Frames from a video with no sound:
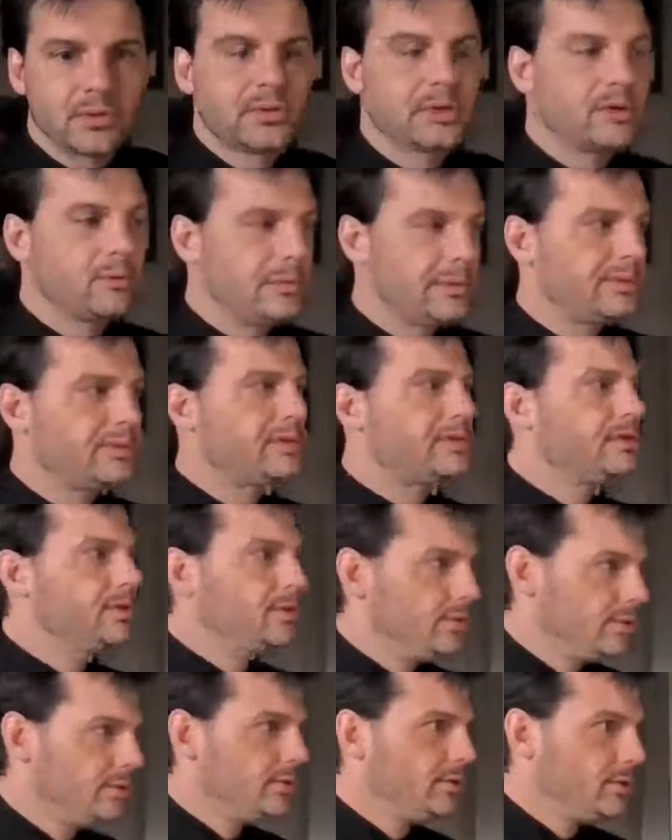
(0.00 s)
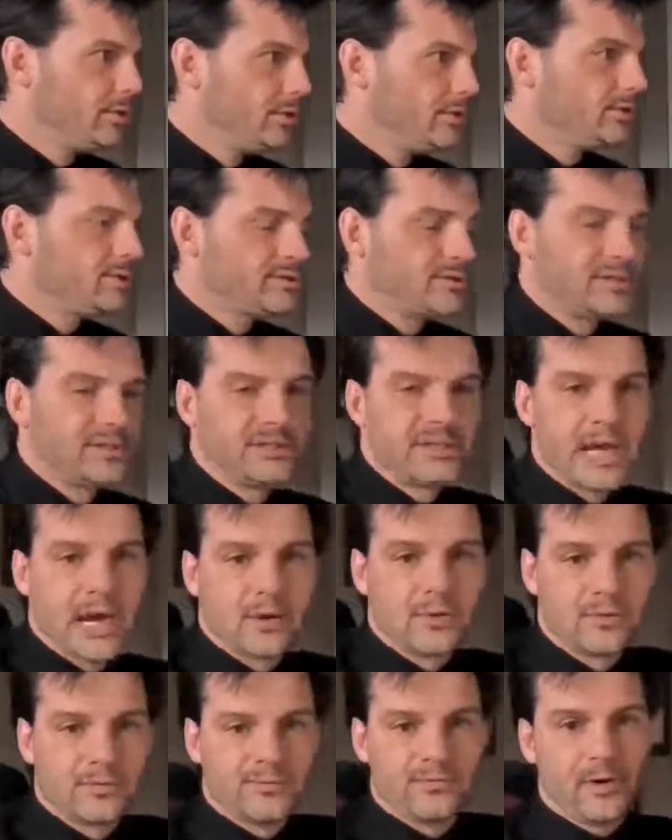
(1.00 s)
and you're going to be able to sit
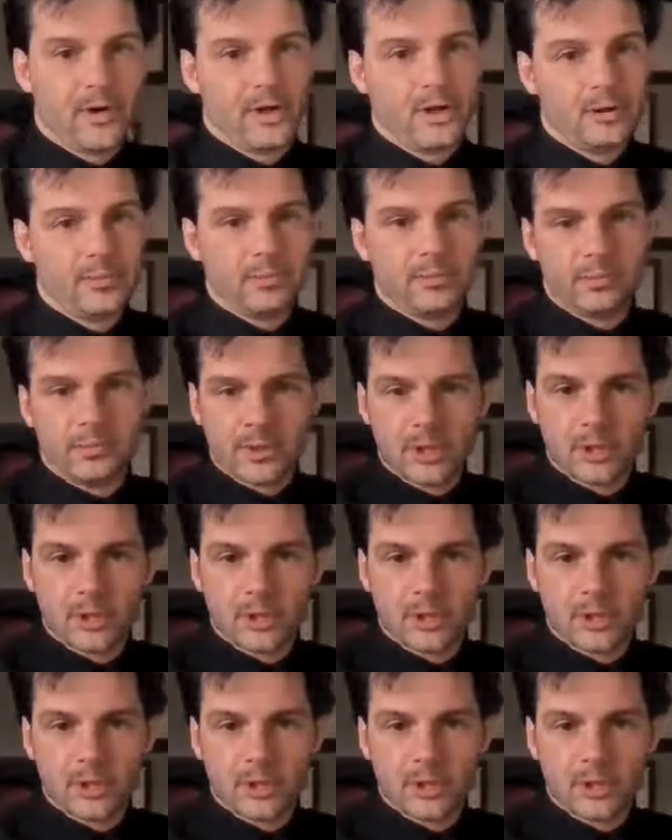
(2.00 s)
down and follow,